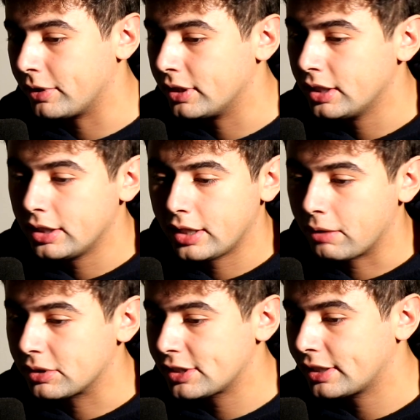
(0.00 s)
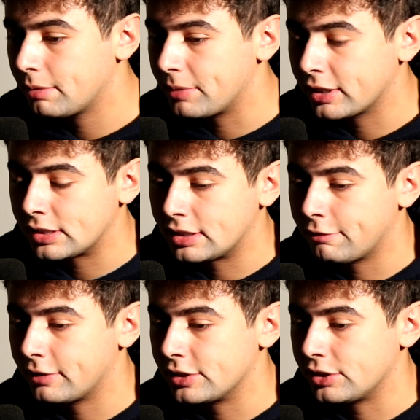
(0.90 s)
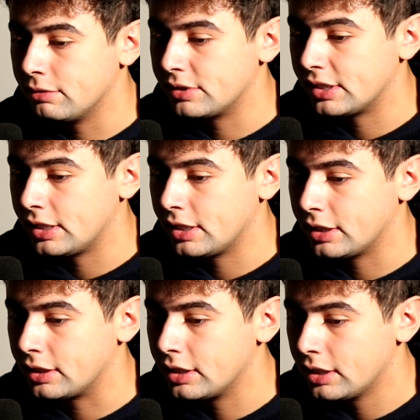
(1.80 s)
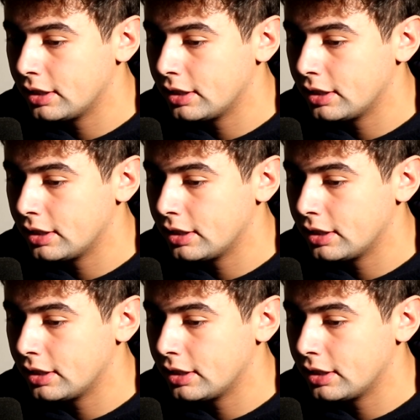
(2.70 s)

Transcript: But yeah, what's the biggest difference you've seen? And